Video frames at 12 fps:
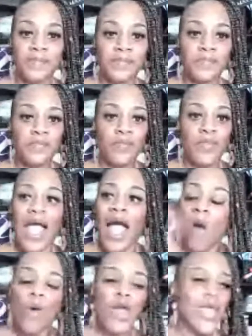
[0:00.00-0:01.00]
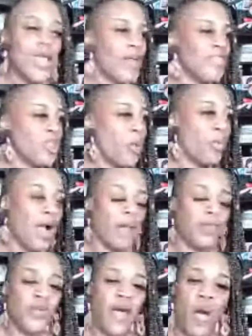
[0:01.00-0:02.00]
I don't want to hear about your problem. I don't
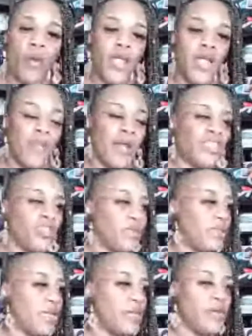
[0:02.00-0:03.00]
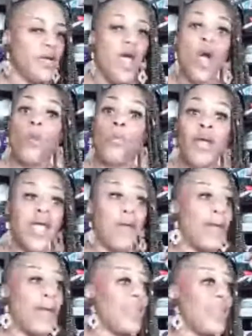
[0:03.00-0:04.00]
want to hear about your dilemma. Pray about it.
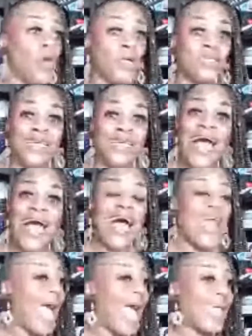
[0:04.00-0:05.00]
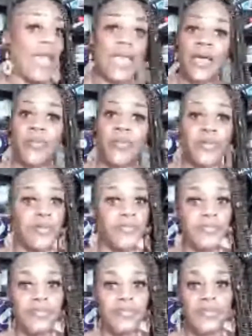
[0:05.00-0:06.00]
Talk to God. I can't help you.
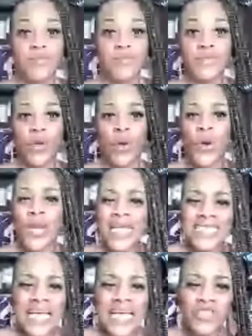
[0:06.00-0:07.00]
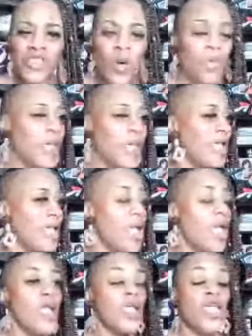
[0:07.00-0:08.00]
Oh, that sounds so mean.
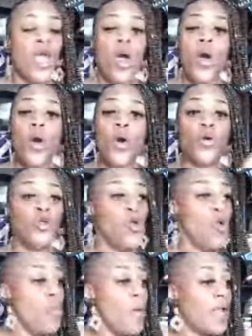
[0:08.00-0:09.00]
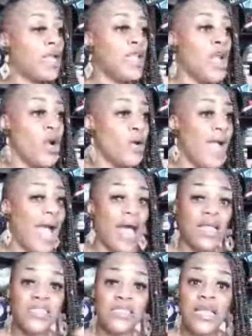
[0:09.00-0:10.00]
Yo, you better learn how to
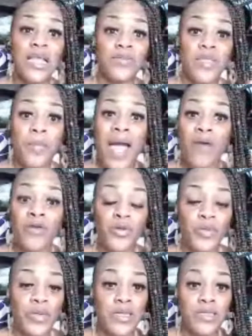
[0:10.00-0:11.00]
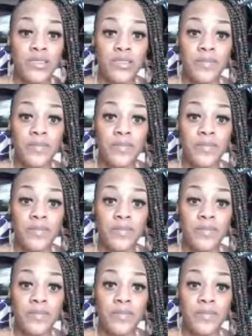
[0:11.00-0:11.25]
set up some boundaries